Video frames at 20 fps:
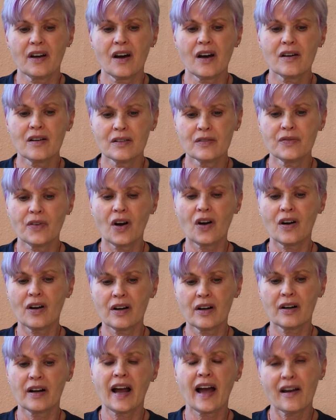of
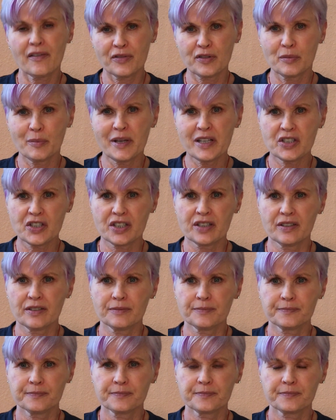our affirmation.